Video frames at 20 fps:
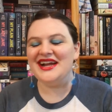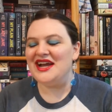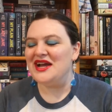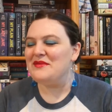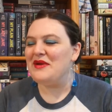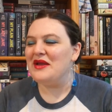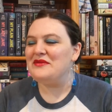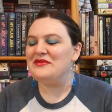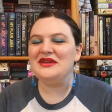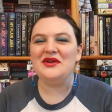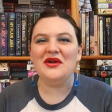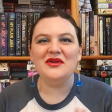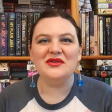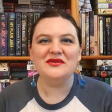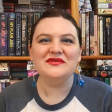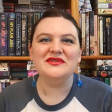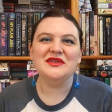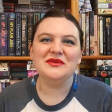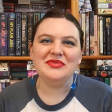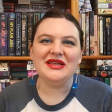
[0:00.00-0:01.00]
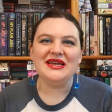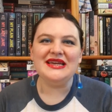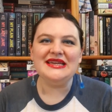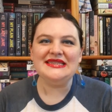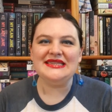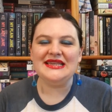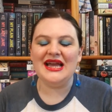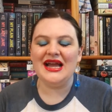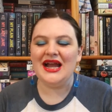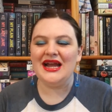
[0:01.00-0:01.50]
Um, I read all over the
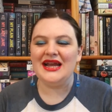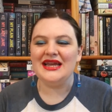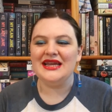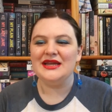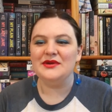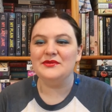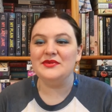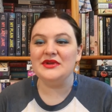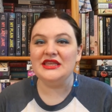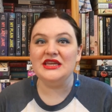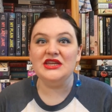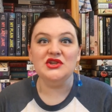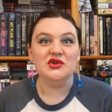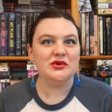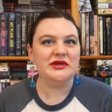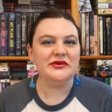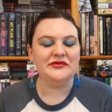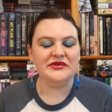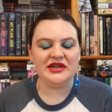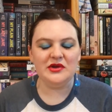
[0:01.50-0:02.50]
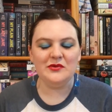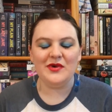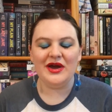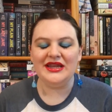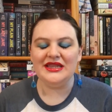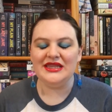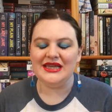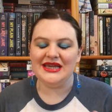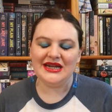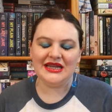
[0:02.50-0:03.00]
place. I really enjoy reading
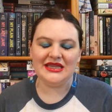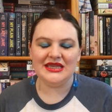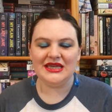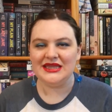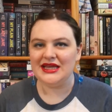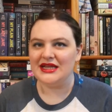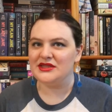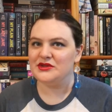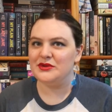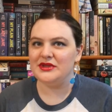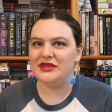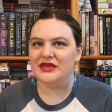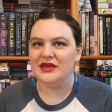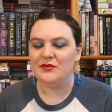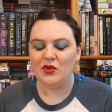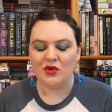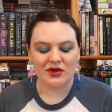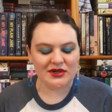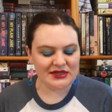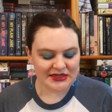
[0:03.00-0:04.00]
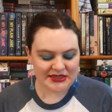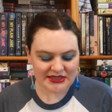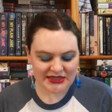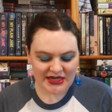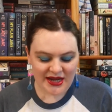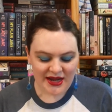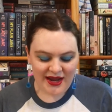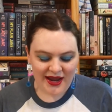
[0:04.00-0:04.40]
widely and I think that's really important.